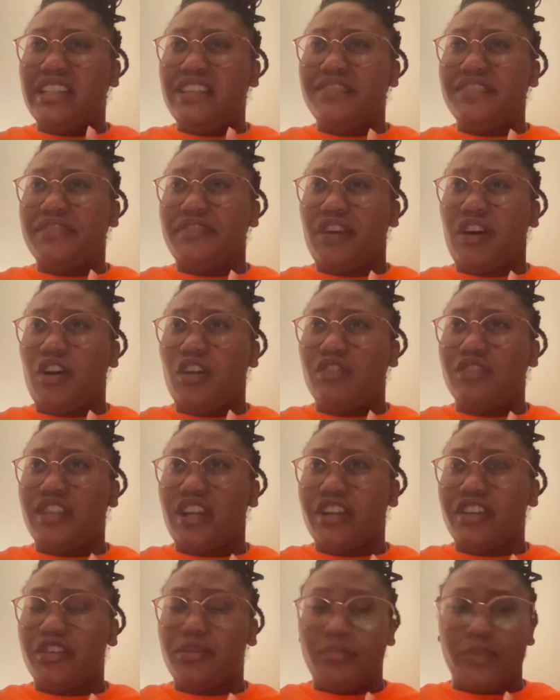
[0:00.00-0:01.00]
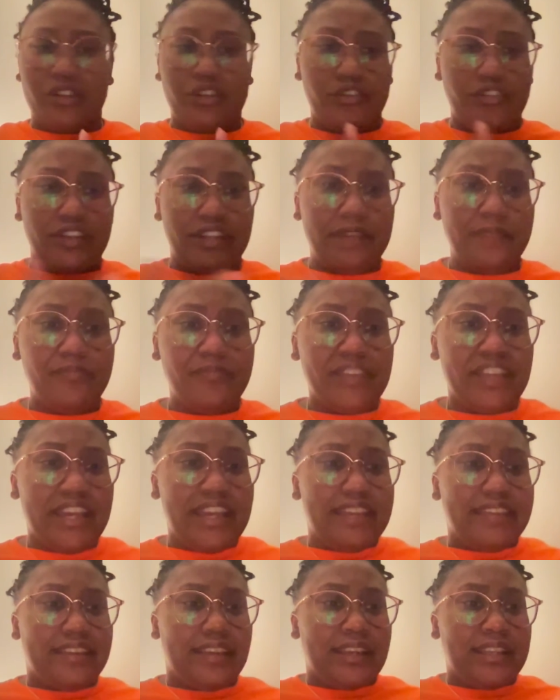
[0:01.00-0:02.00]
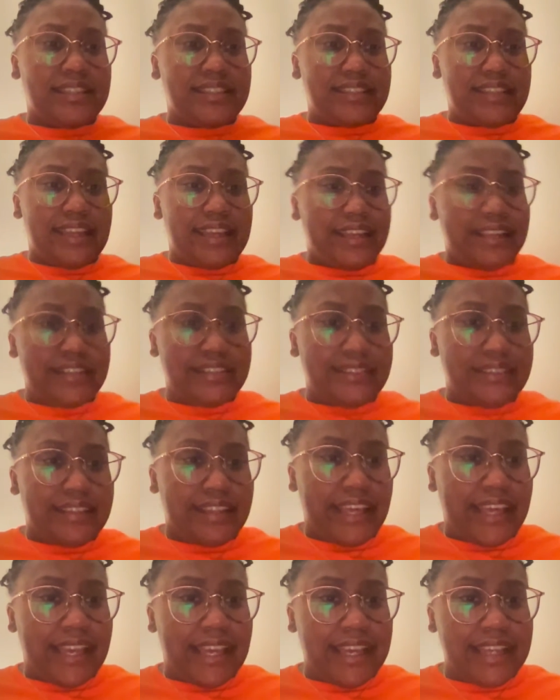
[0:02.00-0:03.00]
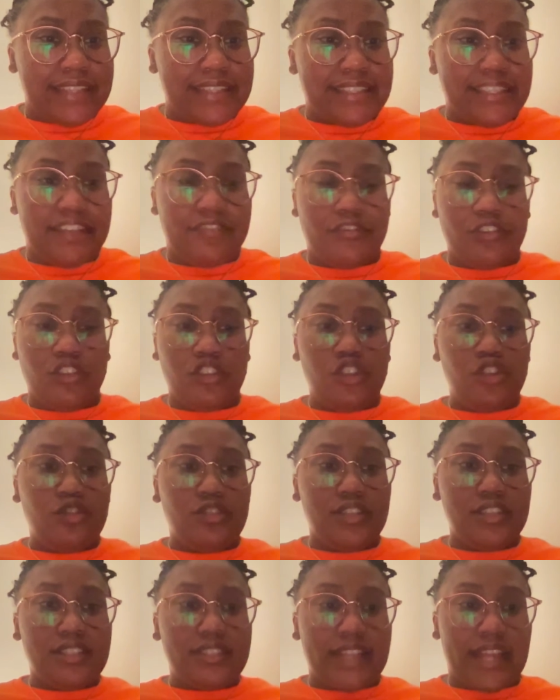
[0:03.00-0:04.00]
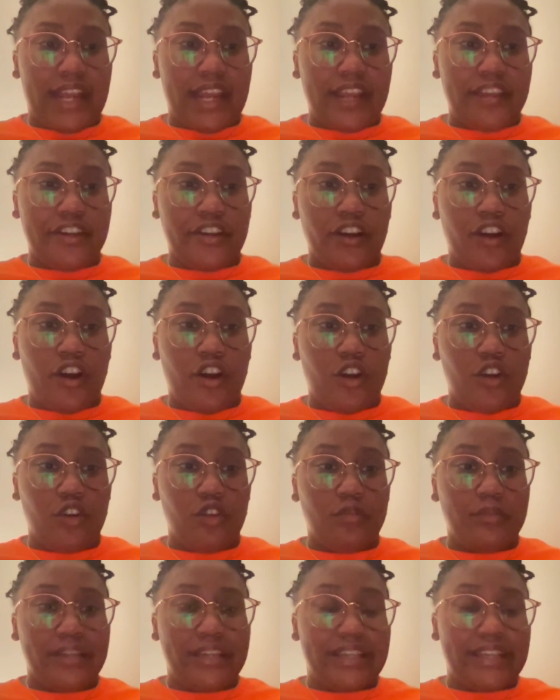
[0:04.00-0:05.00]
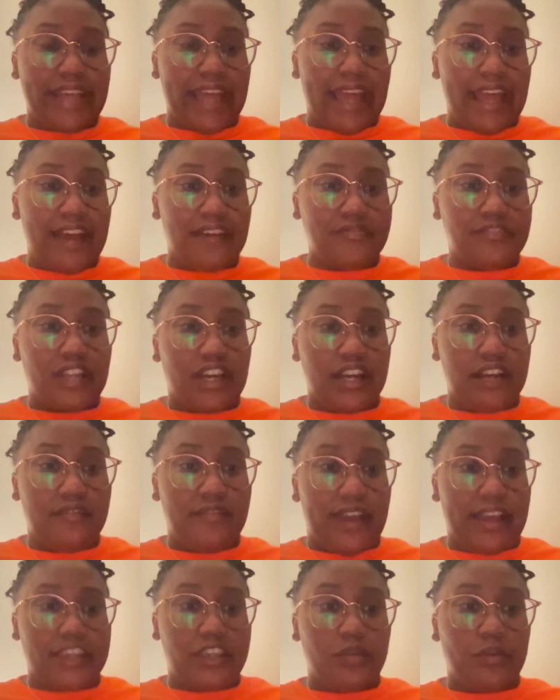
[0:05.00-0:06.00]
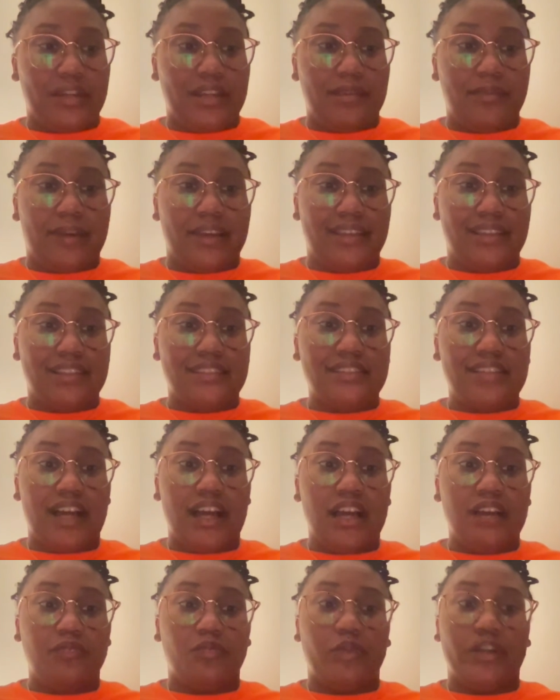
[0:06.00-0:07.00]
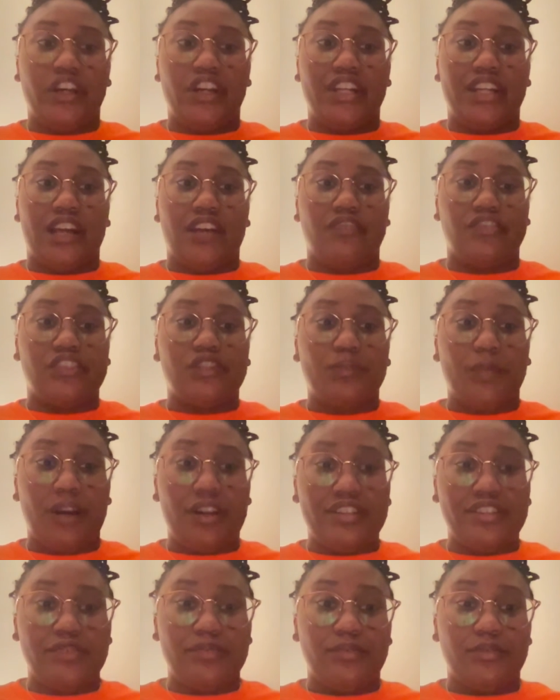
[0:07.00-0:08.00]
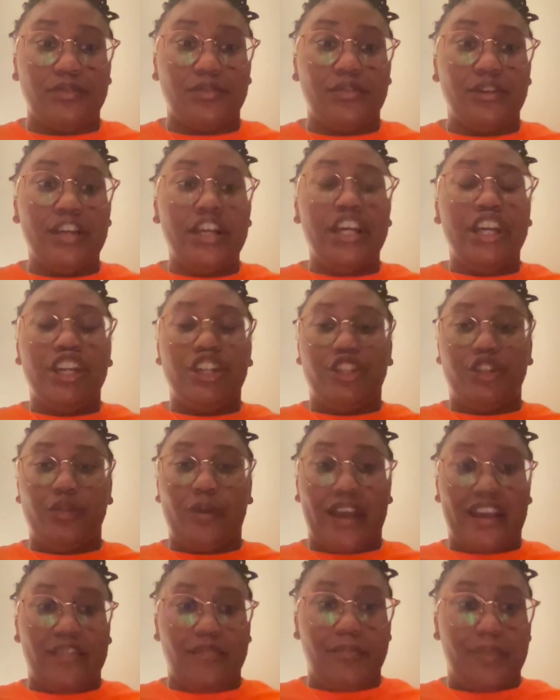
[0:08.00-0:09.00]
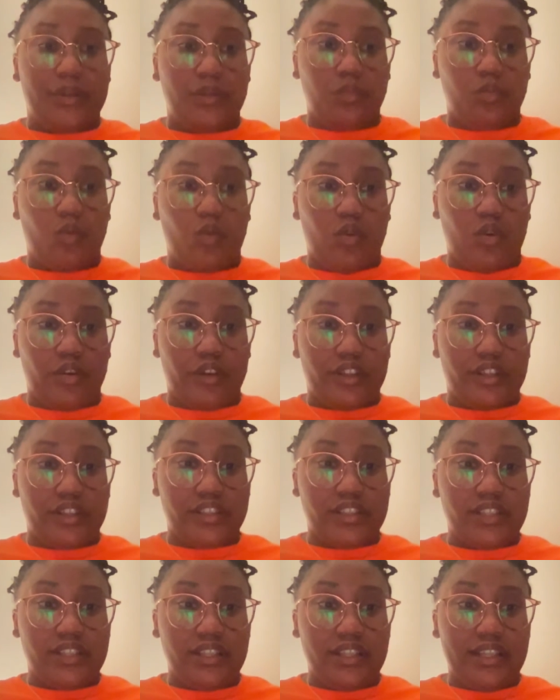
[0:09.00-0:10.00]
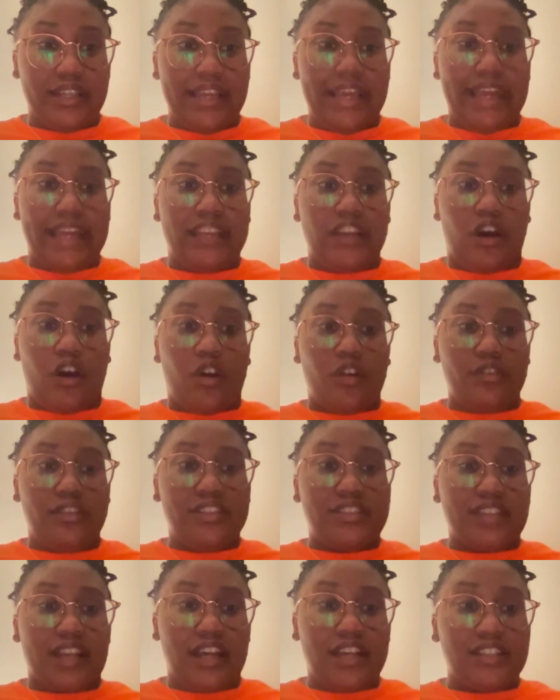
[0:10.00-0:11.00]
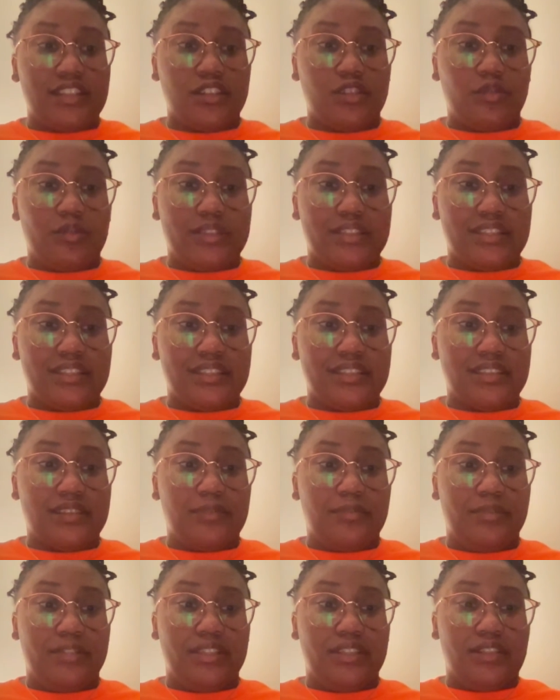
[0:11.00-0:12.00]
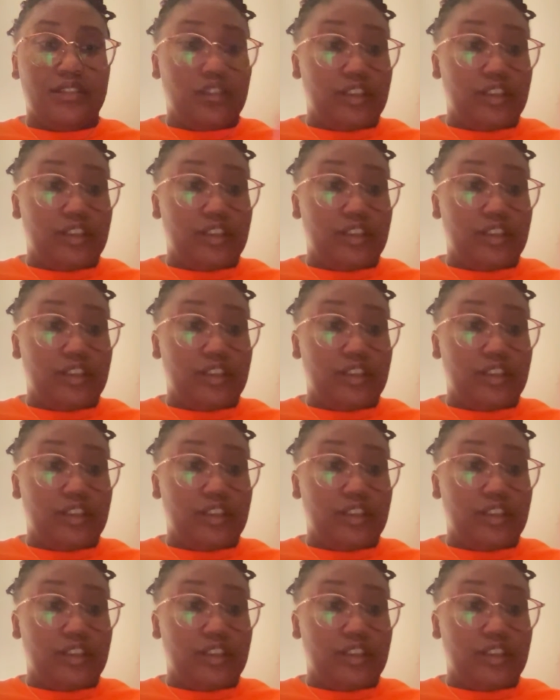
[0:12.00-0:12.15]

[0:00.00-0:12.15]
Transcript: Fall documentary, they said that if you choose to stay in your home and have not evacuated by this time, we are not responsible. You have been warned. And all of these could be